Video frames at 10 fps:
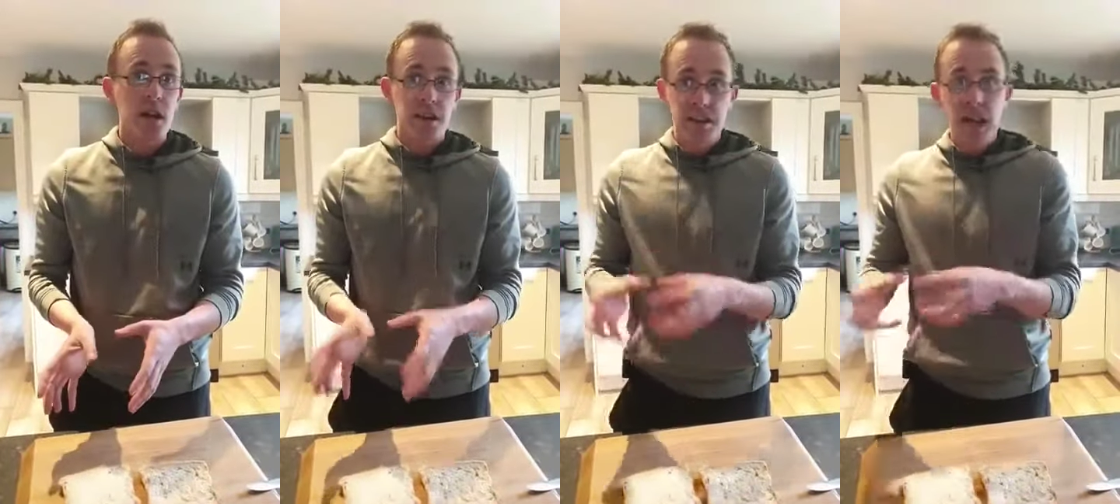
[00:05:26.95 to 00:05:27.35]

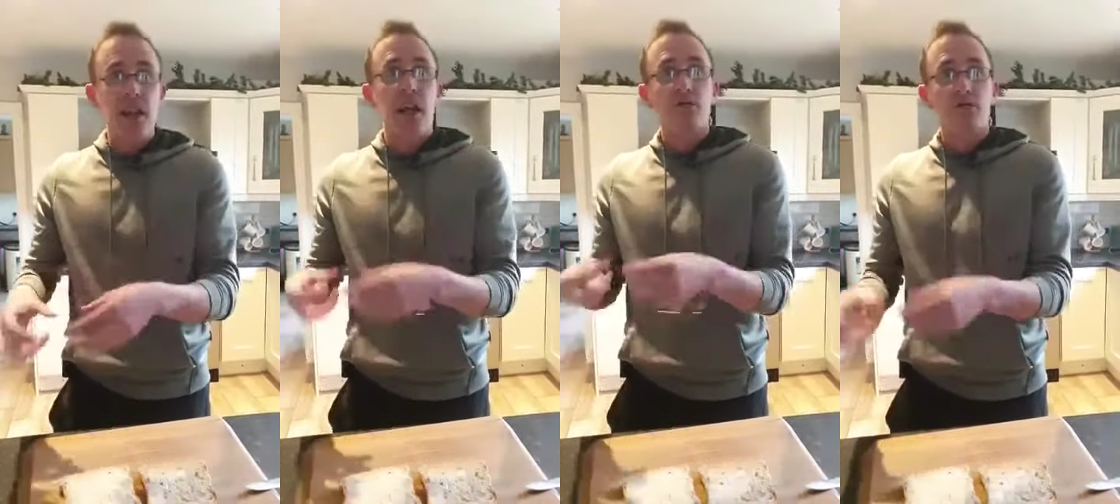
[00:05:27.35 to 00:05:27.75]
And
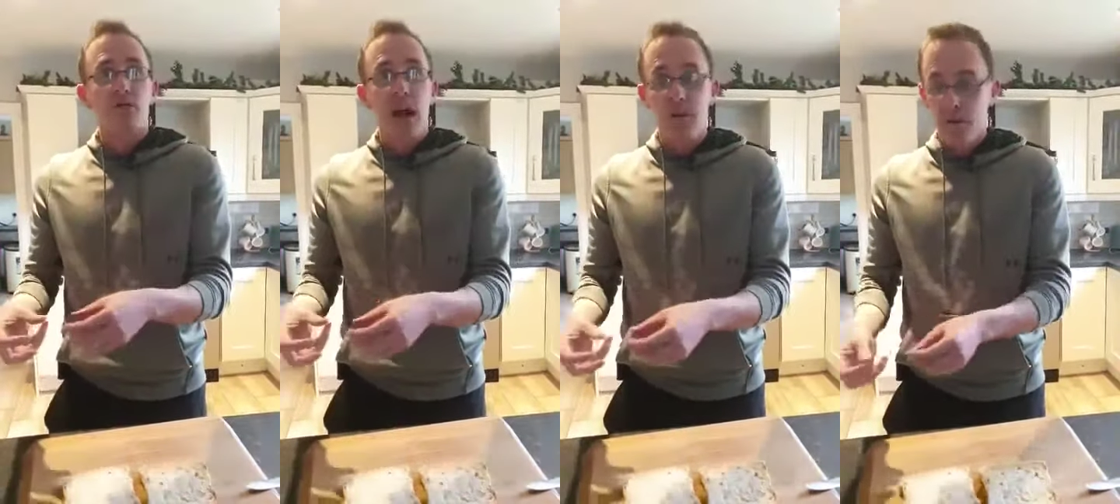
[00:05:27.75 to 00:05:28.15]
that'll have your
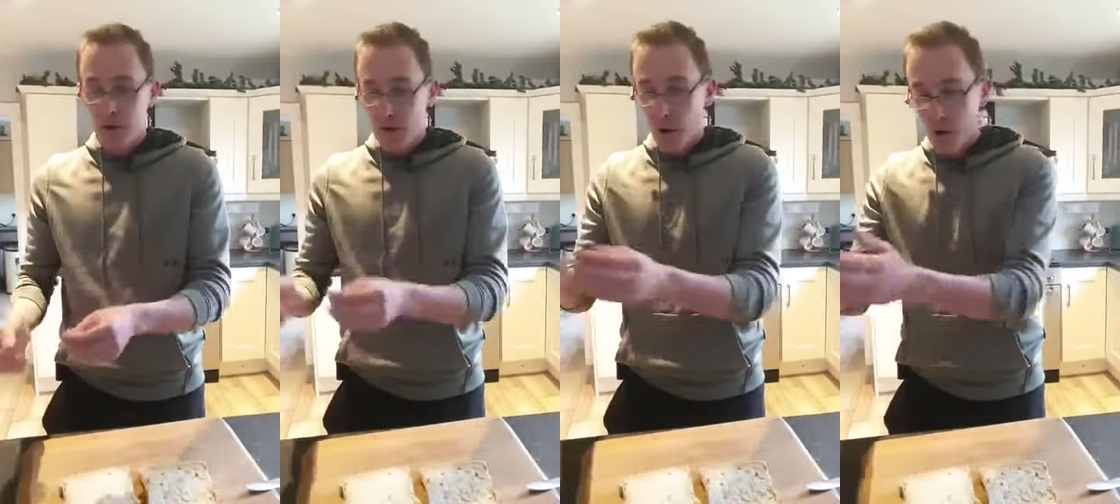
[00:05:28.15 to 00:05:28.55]
wrap.
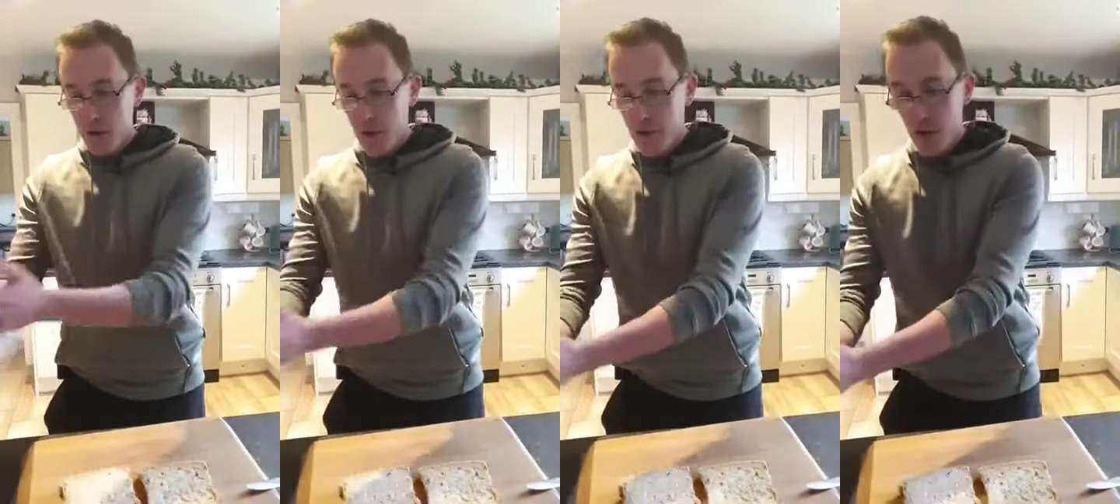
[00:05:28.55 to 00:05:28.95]
Now you've
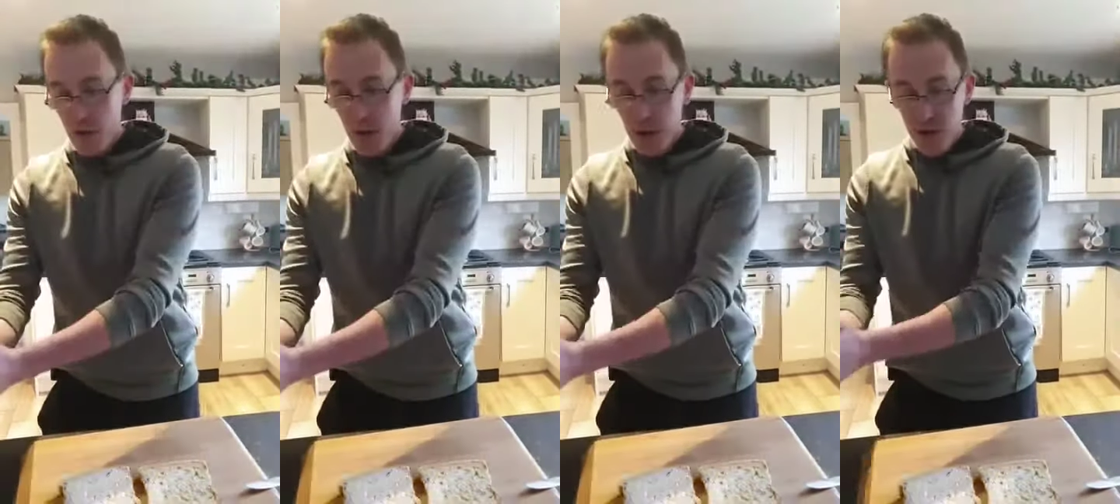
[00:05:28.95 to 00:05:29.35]
cut down,